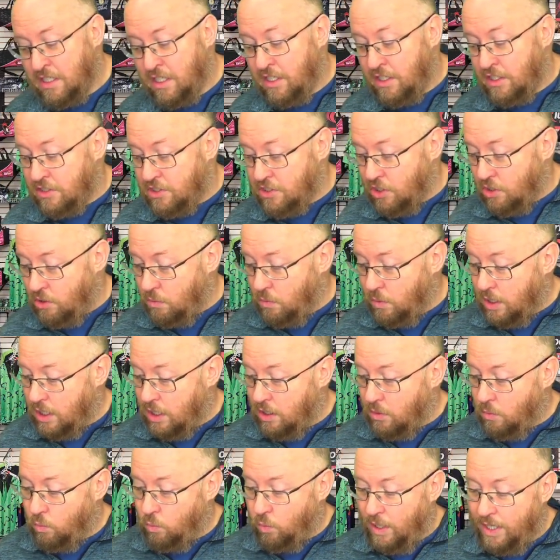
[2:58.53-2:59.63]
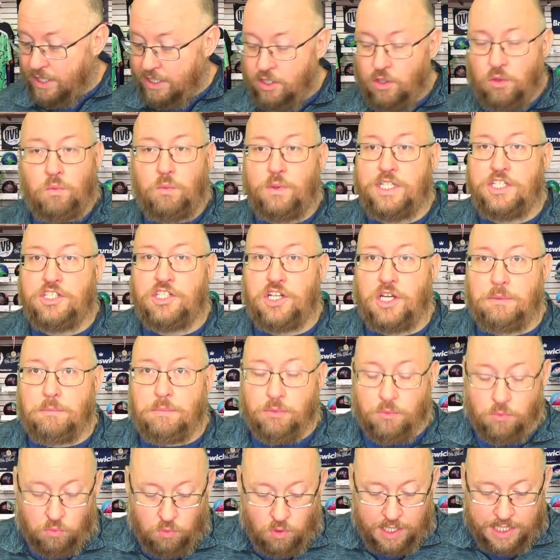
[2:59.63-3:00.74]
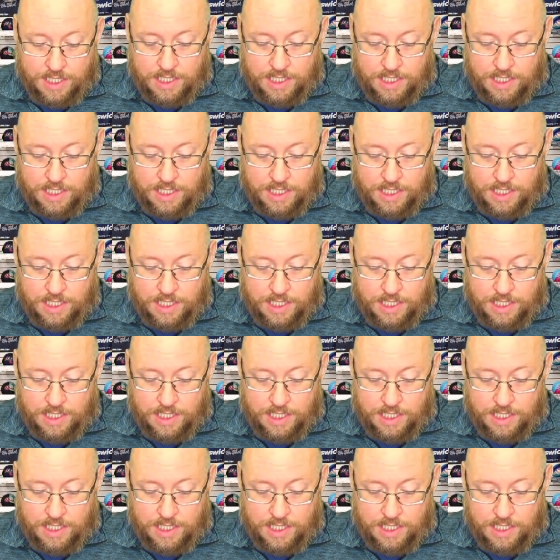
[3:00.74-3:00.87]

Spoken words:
So why don't we jump right